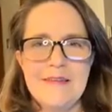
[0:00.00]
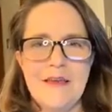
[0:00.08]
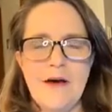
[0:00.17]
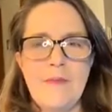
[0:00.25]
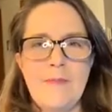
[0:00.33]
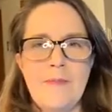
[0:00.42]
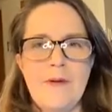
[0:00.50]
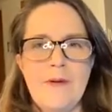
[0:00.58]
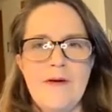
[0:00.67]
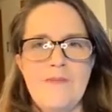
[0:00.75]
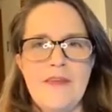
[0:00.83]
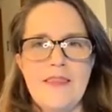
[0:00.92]
Oh,
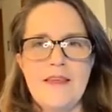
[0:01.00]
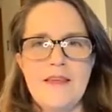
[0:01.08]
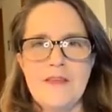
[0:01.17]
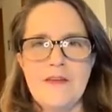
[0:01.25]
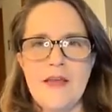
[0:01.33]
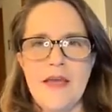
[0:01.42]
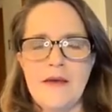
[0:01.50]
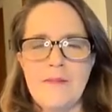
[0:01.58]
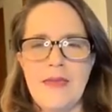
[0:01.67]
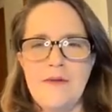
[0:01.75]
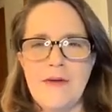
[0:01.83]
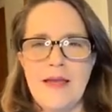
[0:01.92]
perfect thing to learn how to
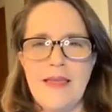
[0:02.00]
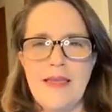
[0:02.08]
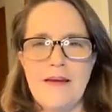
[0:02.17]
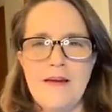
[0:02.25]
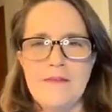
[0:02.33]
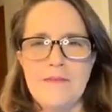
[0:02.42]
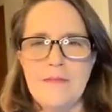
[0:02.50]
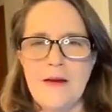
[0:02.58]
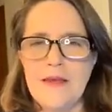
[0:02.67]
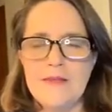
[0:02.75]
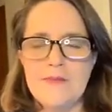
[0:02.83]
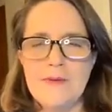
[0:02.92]
make right here,
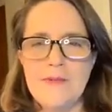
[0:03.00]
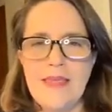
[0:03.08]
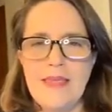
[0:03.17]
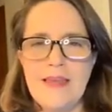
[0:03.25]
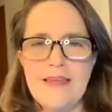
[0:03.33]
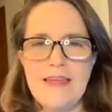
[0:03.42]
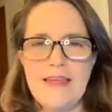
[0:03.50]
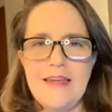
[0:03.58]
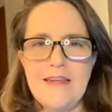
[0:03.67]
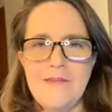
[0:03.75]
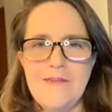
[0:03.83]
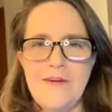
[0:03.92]
right as we're beginning to get
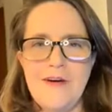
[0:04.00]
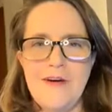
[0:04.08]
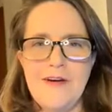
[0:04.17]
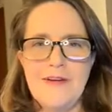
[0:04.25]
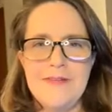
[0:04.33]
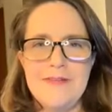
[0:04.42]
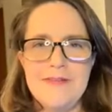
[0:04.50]
into fall.